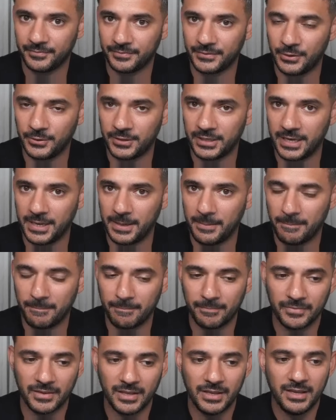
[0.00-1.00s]
Okay?
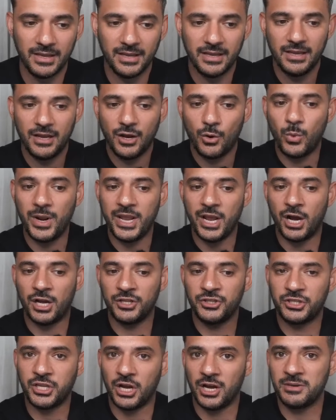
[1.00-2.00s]
We
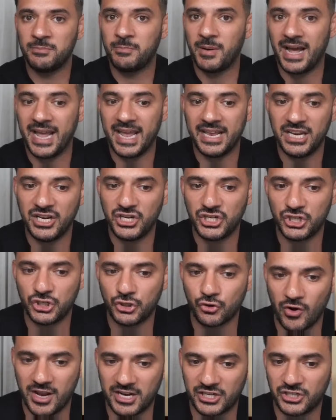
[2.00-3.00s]
aren't done by any
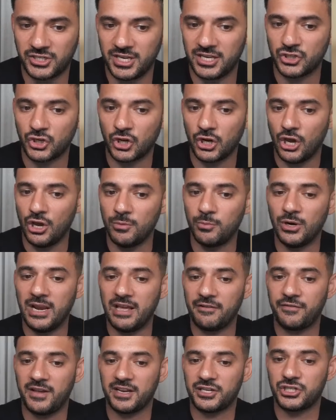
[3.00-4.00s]
stretch, says Global
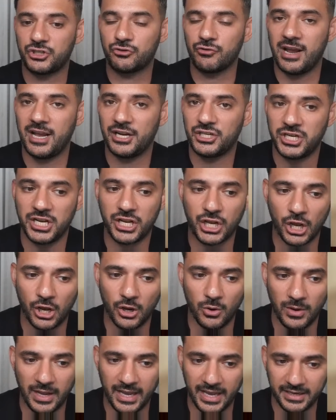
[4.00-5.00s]
FX Strategy
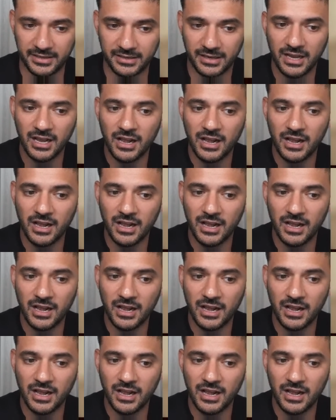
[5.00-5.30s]
co-head.